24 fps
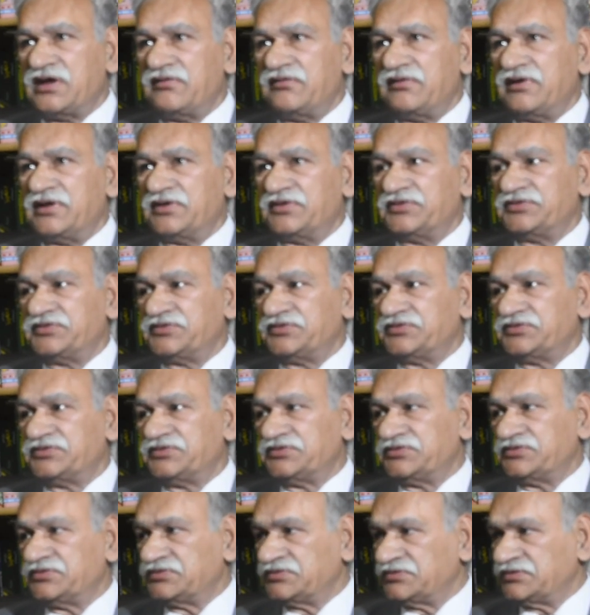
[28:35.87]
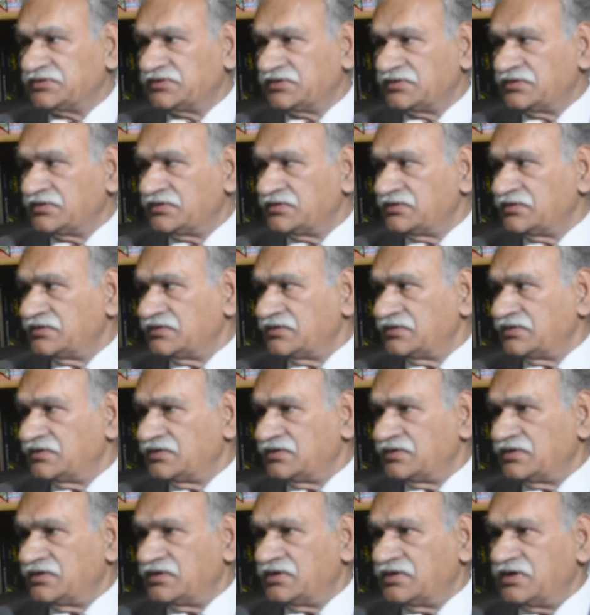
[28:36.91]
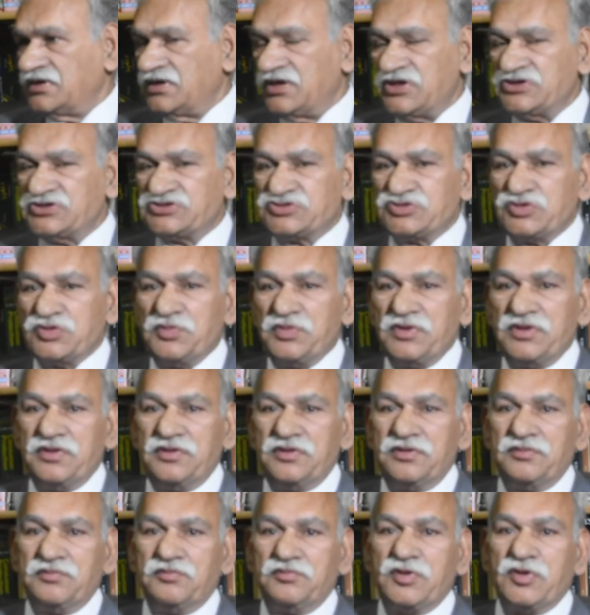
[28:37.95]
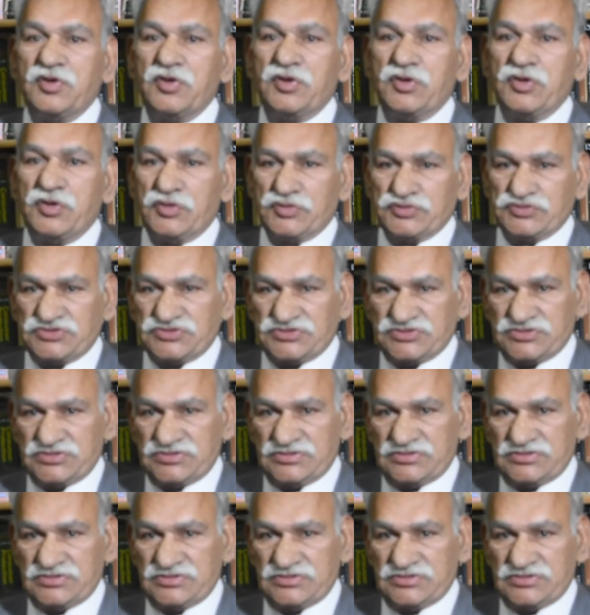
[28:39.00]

evidence is to be produced.